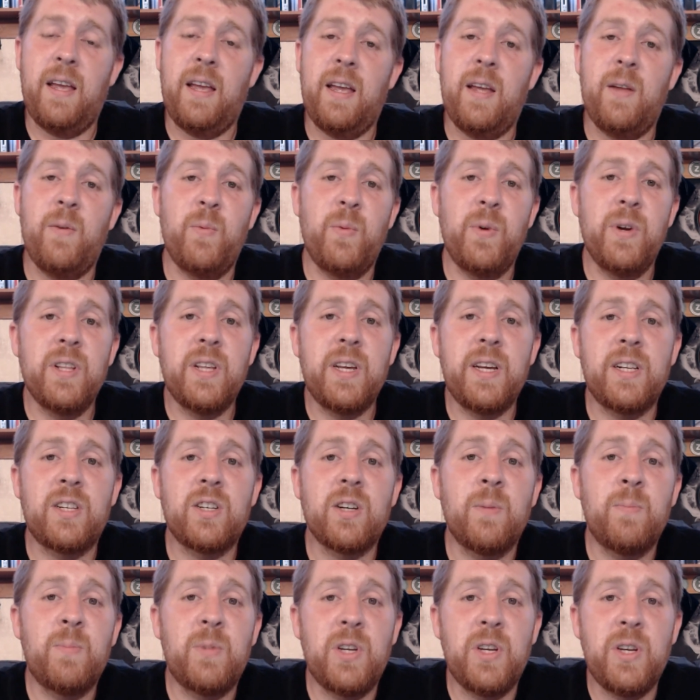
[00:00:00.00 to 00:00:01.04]
and really it's
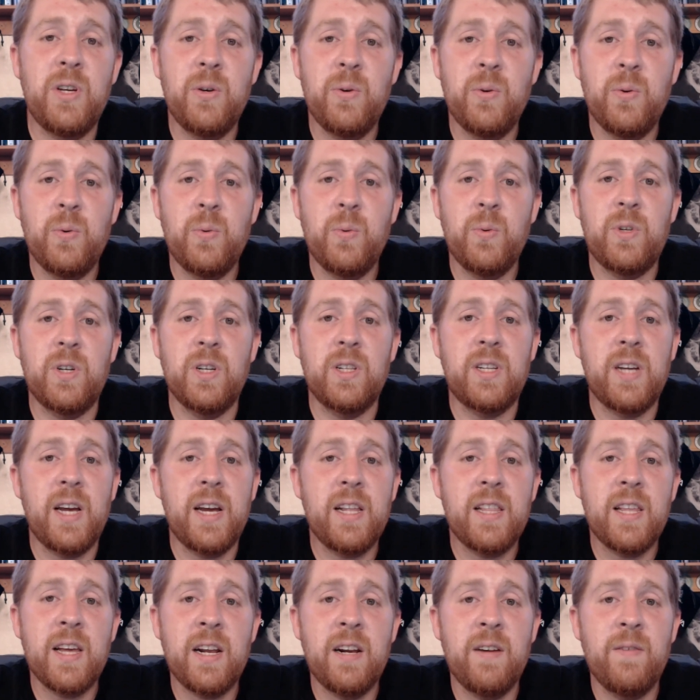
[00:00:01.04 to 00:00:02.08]
up to you to
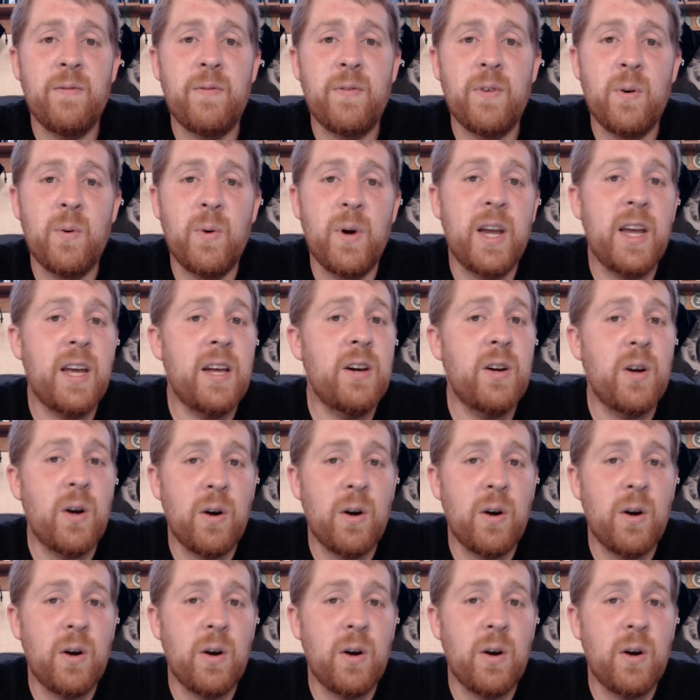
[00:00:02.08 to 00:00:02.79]
take that info and